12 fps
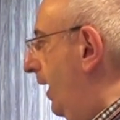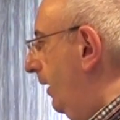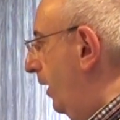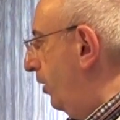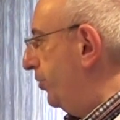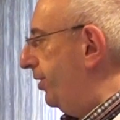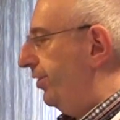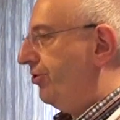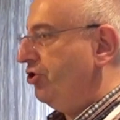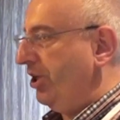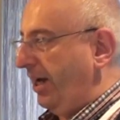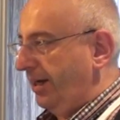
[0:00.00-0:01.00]
allows this
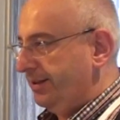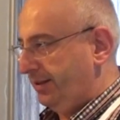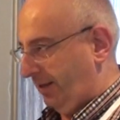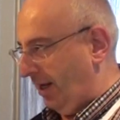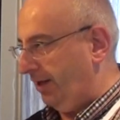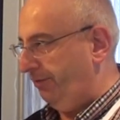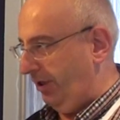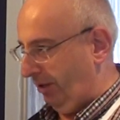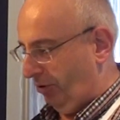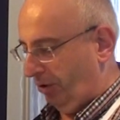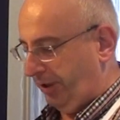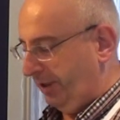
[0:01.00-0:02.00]
chase, like we have
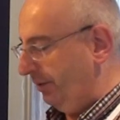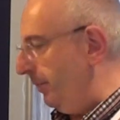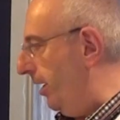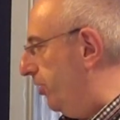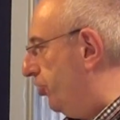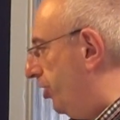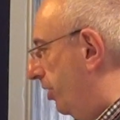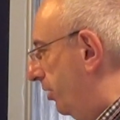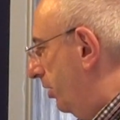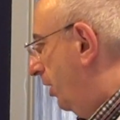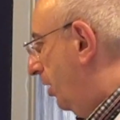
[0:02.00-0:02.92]
already mentioned.